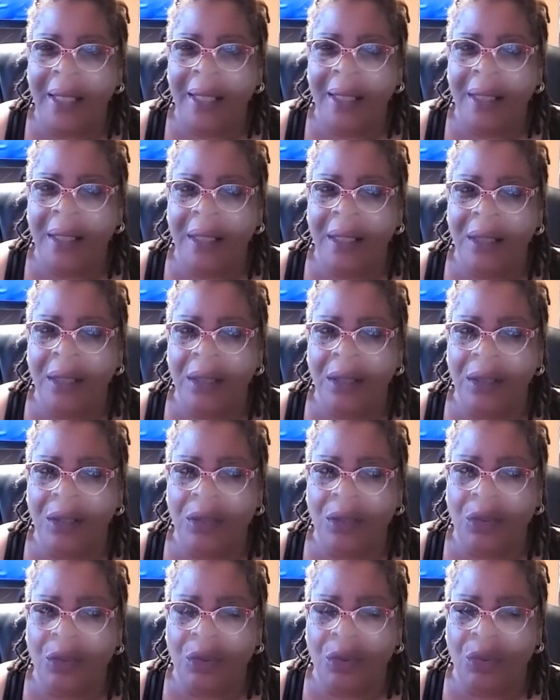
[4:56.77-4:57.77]
the way
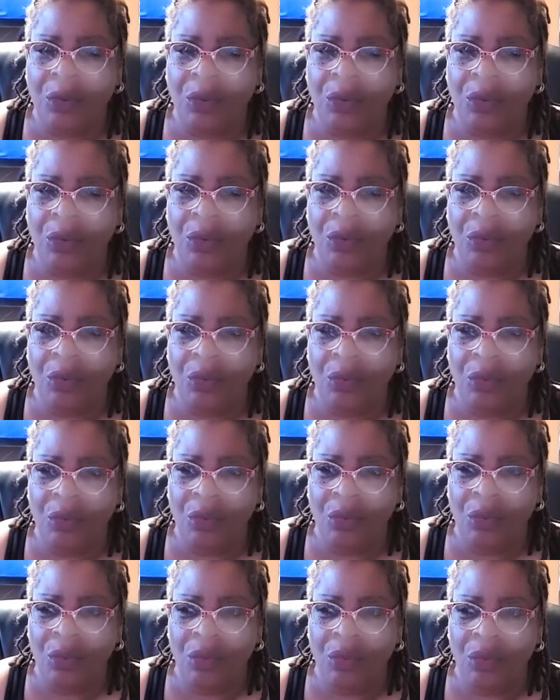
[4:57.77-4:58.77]
to